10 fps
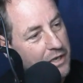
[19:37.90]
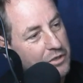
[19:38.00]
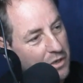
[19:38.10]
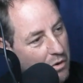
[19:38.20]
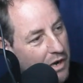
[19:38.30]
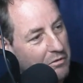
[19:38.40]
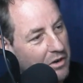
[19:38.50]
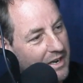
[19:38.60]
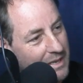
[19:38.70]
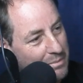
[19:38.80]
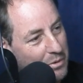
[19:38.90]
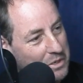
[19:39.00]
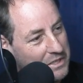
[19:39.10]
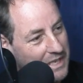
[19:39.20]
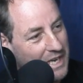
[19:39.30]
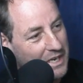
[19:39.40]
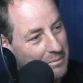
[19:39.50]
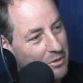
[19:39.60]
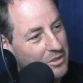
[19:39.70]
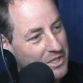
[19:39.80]
as you quite rightly pointed out,
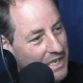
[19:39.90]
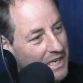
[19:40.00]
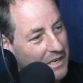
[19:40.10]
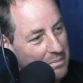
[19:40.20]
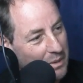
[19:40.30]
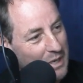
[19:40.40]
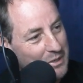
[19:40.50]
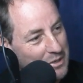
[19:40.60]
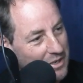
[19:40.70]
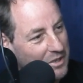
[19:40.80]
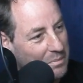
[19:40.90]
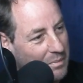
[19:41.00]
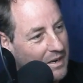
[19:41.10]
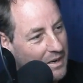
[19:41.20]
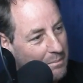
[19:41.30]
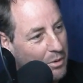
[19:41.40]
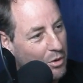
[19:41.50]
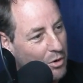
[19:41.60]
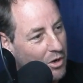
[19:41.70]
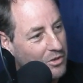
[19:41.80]
I'm not staying at places like the
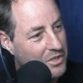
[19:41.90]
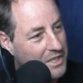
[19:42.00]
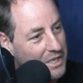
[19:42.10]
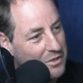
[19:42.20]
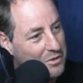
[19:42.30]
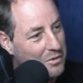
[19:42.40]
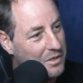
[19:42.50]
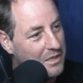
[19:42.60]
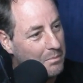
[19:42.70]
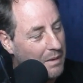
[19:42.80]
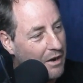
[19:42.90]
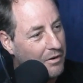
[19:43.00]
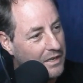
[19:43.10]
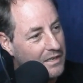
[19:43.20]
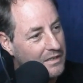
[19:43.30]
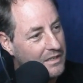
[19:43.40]
Pearl Continental and the Marriott.